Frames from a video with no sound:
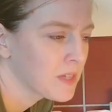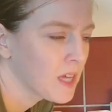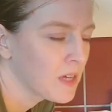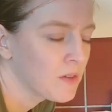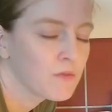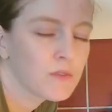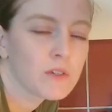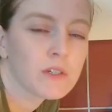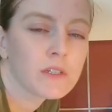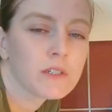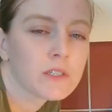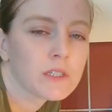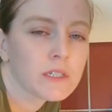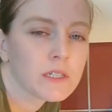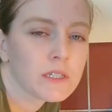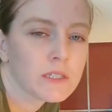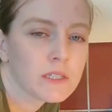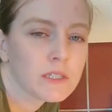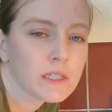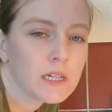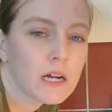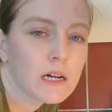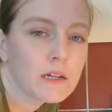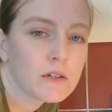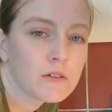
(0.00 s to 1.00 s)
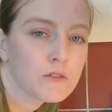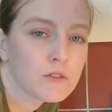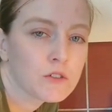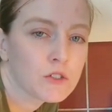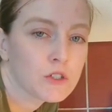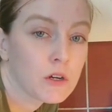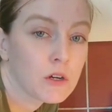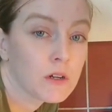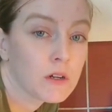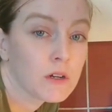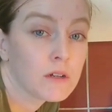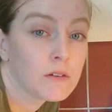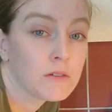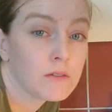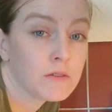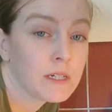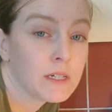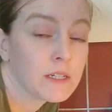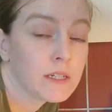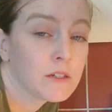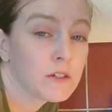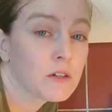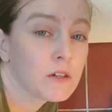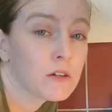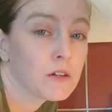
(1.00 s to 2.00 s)
For instance, I don't
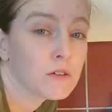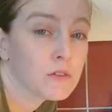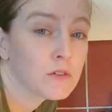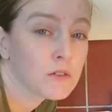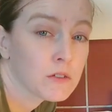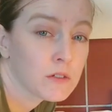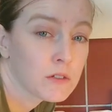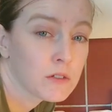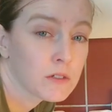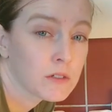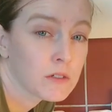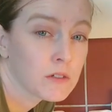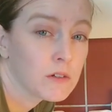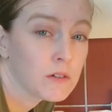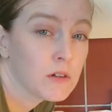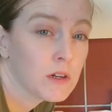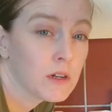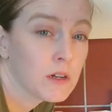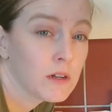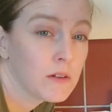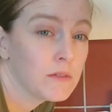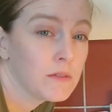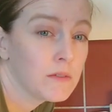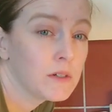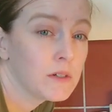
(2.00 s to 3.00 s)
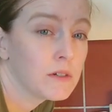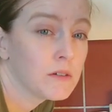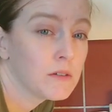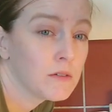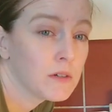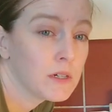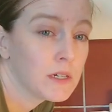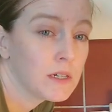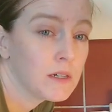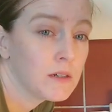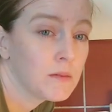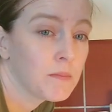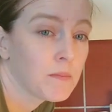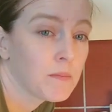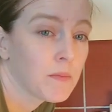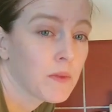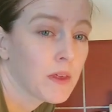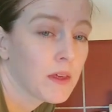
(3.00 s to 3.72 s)
tolerate coconut oil very well.